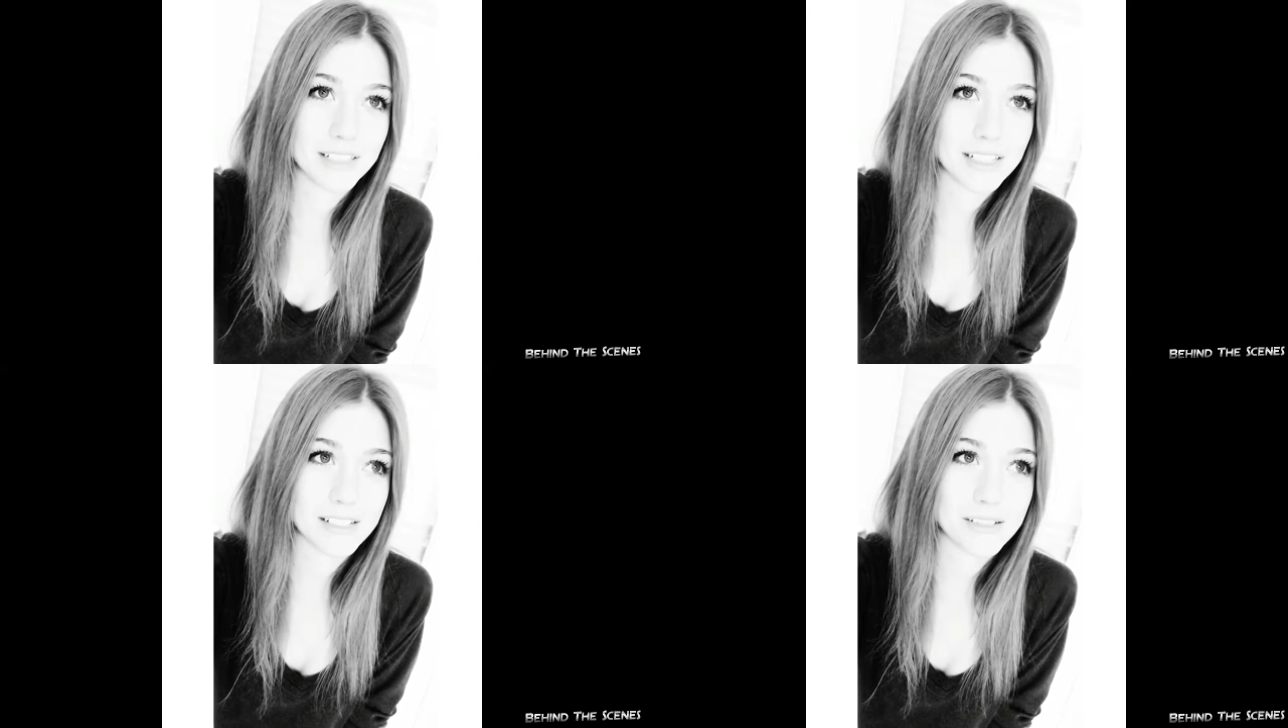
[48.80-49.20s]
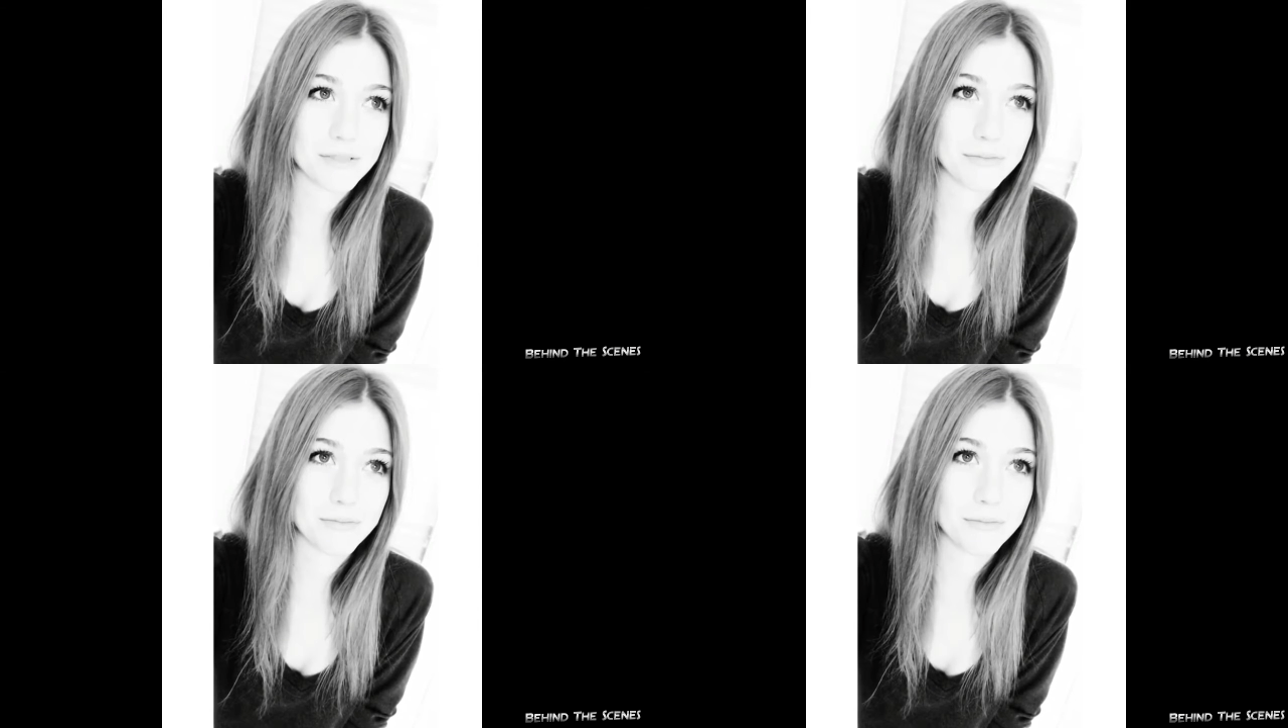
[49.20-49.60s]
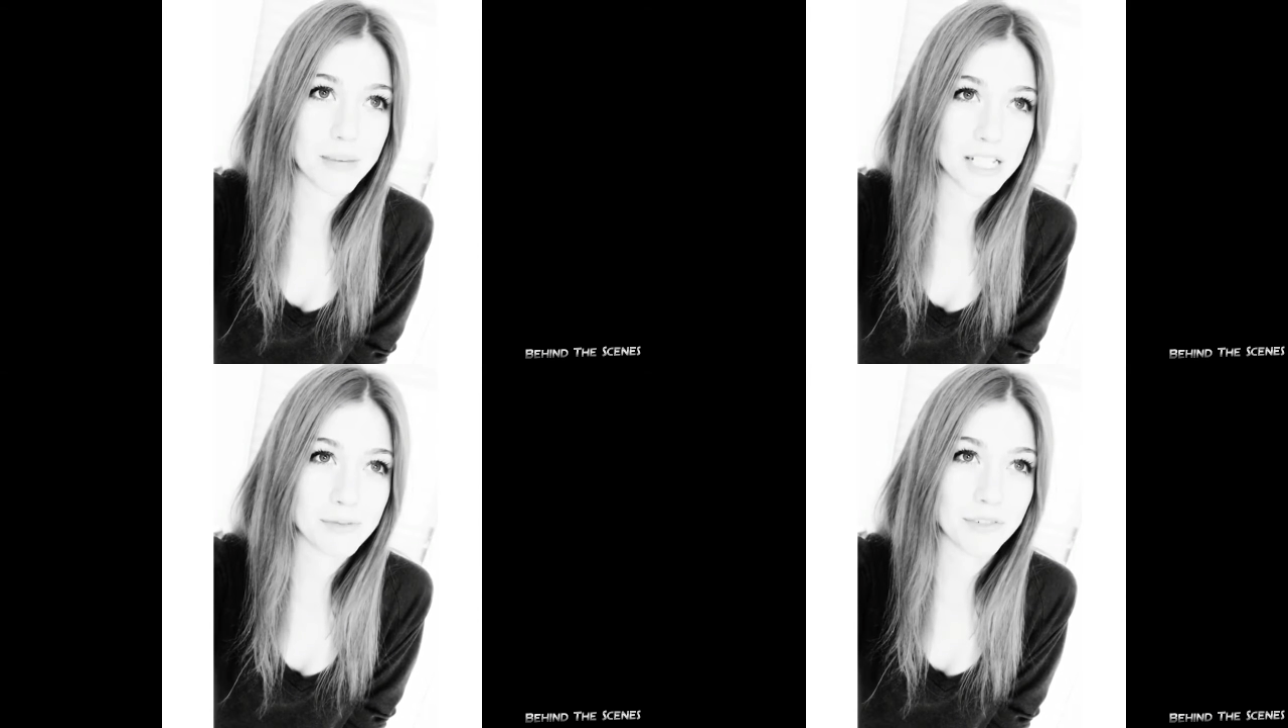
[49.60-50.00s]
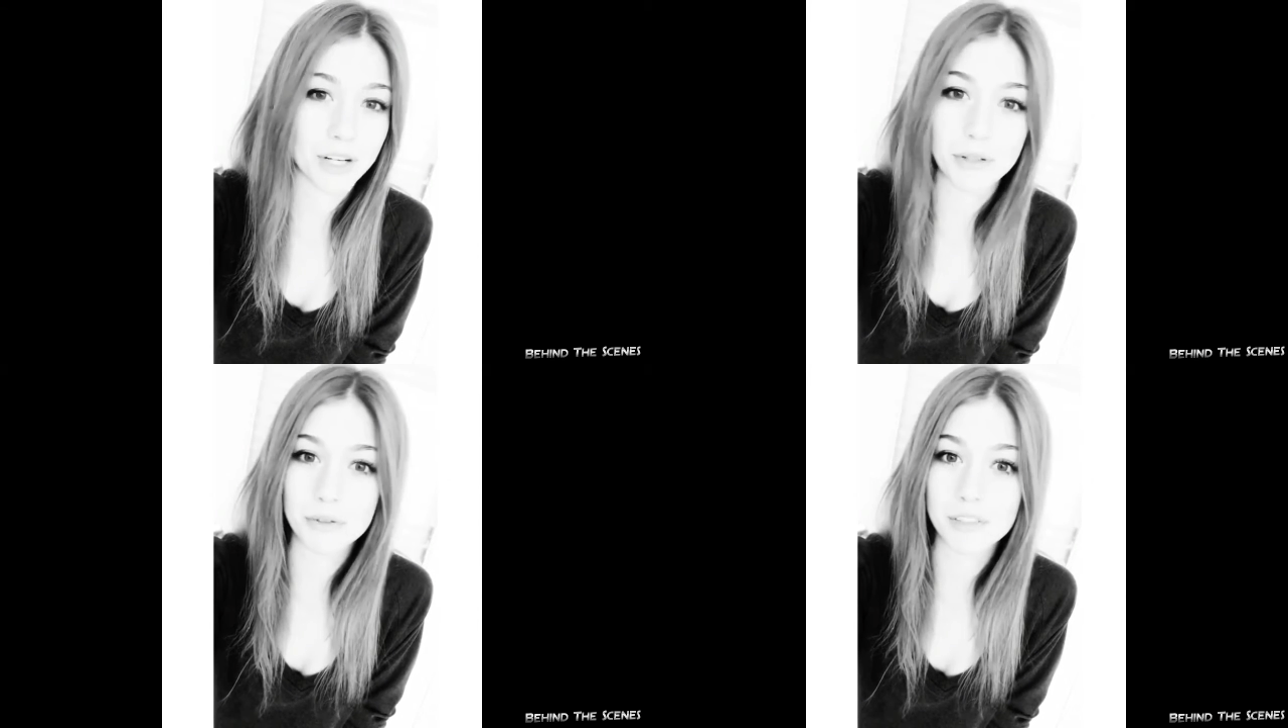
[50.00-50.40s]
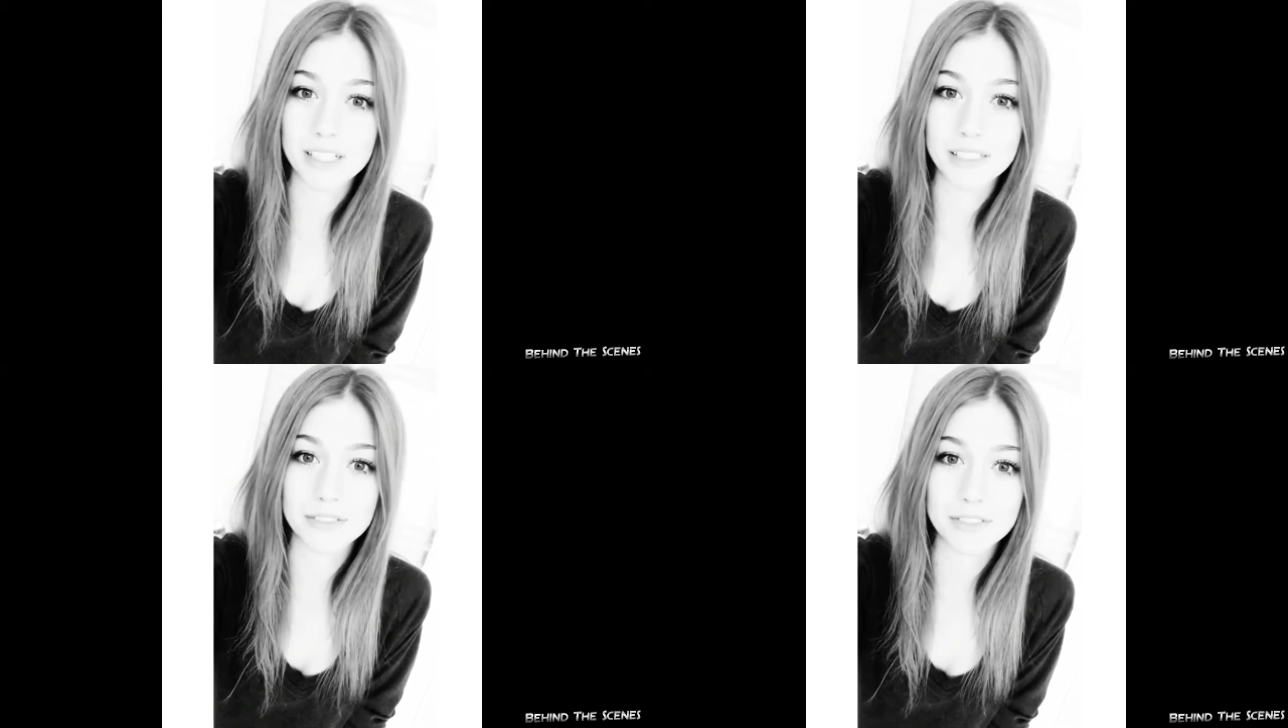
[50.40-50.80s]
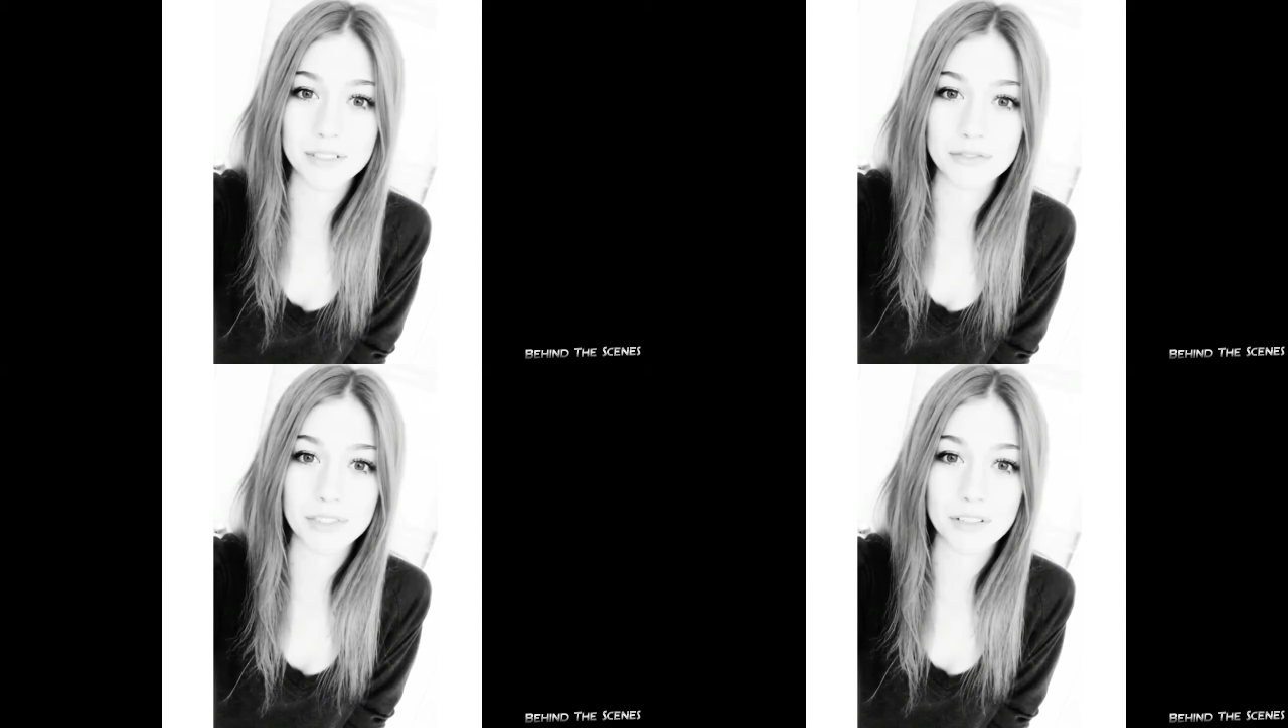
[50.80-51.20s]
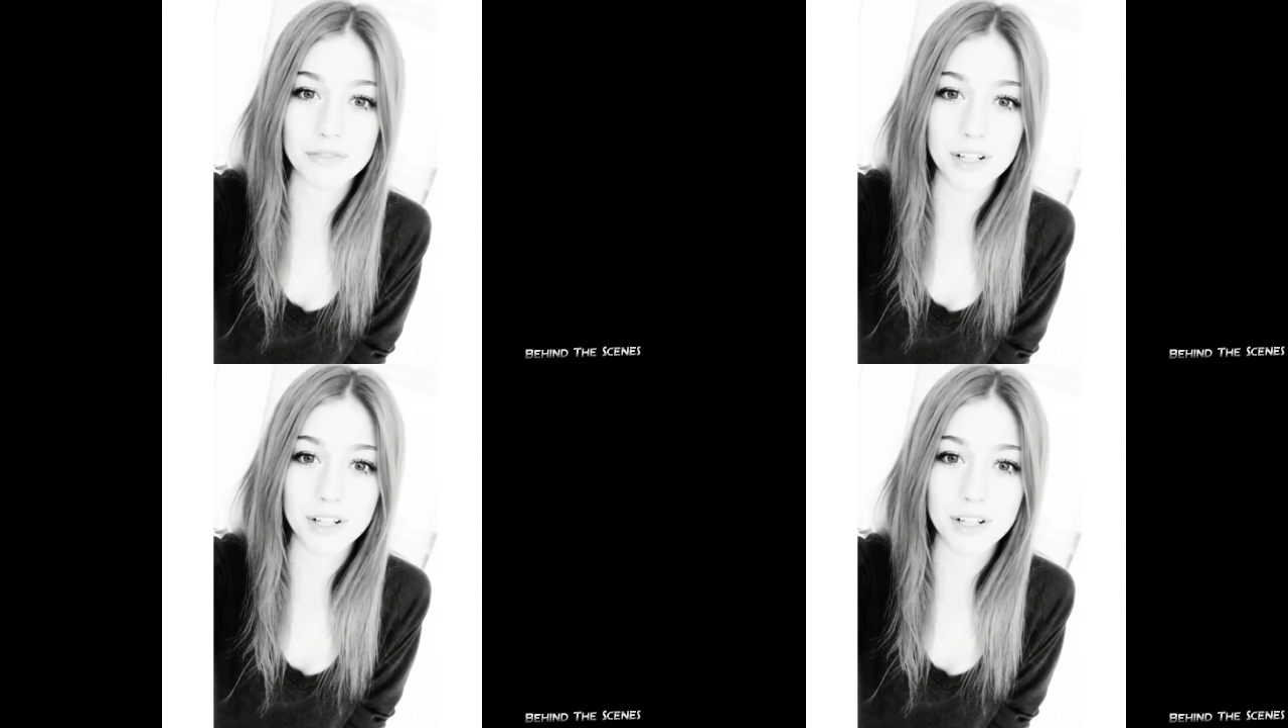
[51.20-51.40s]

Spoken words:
It makes me very reflective and